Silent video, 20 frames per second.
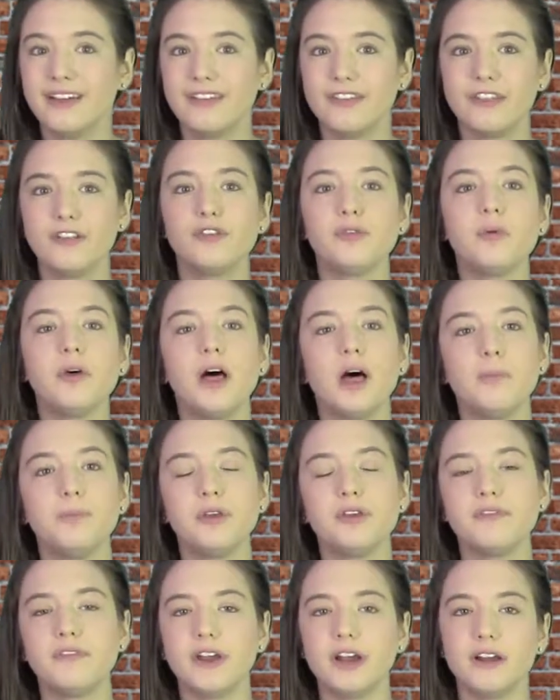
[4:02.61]
This will help
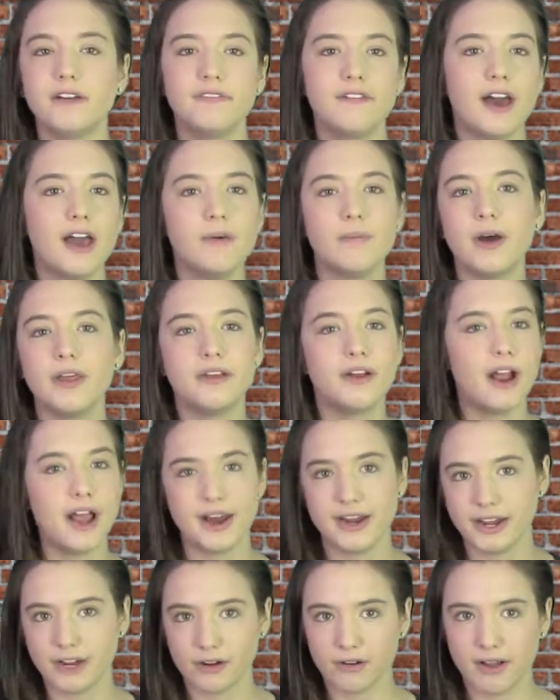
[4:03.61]
you verify whether
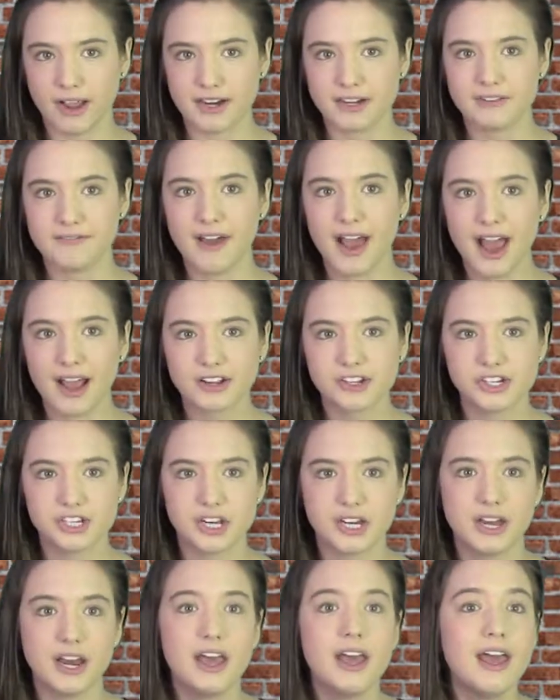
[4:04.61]
any corrective
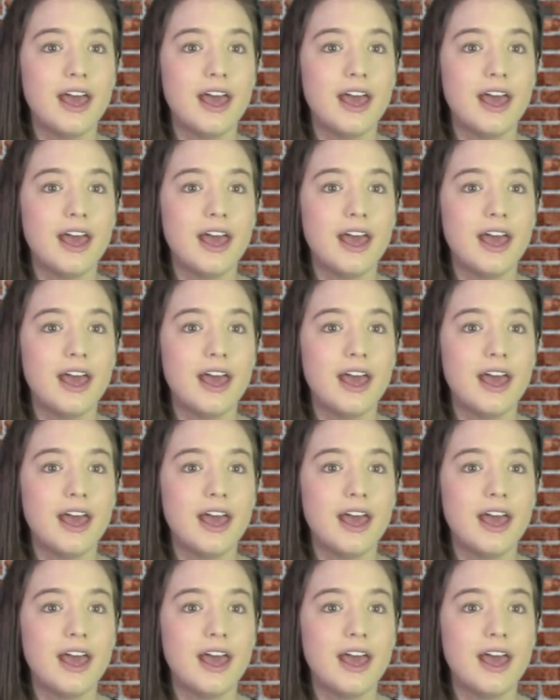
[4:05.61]
action